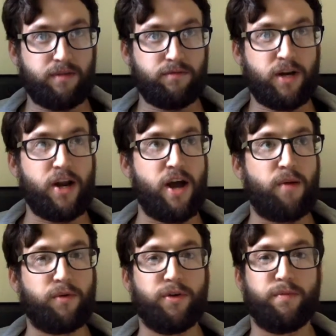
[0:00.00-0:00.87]
Right now
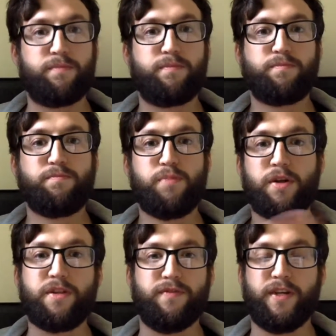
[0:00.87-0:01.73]
I'm gonna
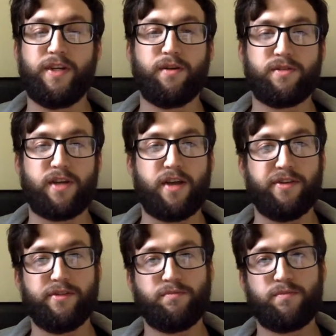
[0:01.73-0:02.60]
put this video
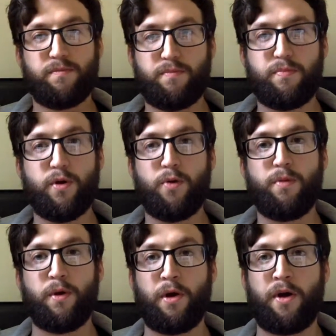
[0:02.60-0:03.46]
together,
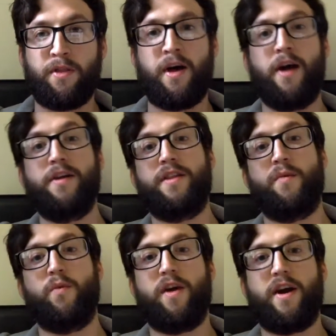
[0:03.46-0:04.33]
upload it online, and
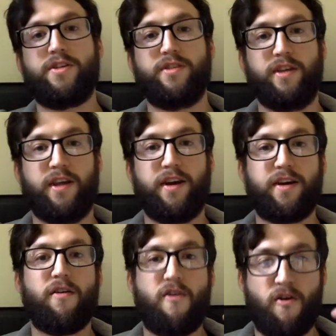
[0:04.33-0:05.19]
then we're actually like
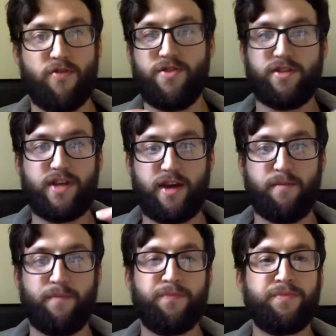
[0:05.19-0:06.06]
on the
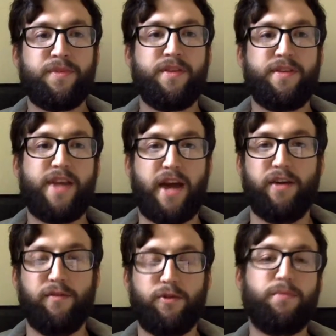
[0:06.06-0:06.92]
same day
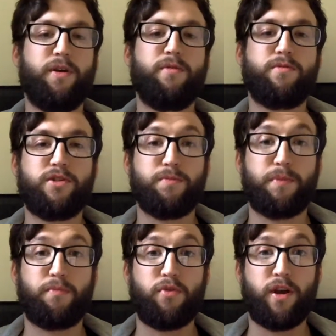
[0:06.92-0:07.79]
of upload, which would be
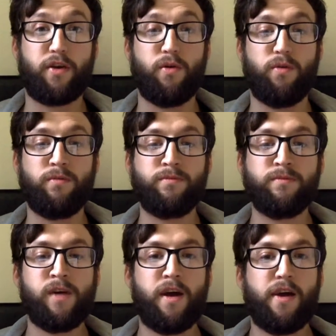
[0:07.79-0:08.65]
pretty cool.
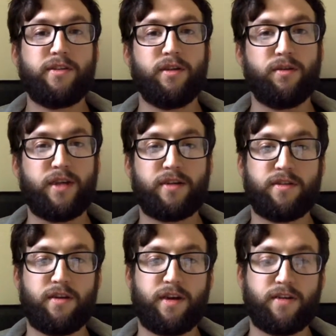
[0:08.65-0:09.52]
So thanks
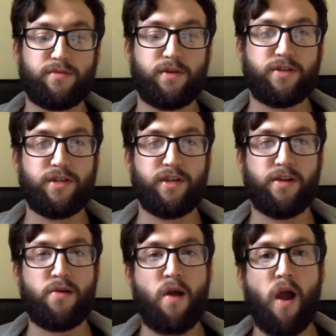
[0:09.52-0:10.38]
a lot, guys, for watching.
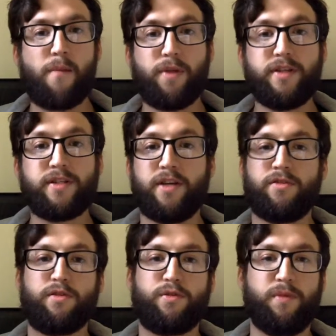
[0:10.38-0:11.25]
Please get in
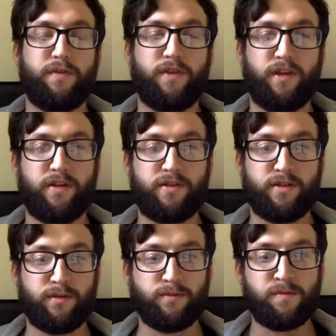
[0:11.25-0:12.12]
touch with me if you need
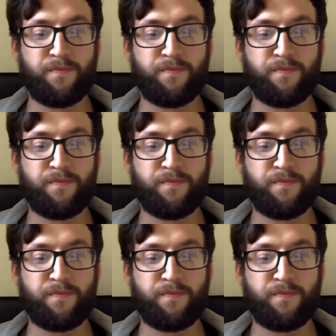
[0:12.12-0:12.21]
to.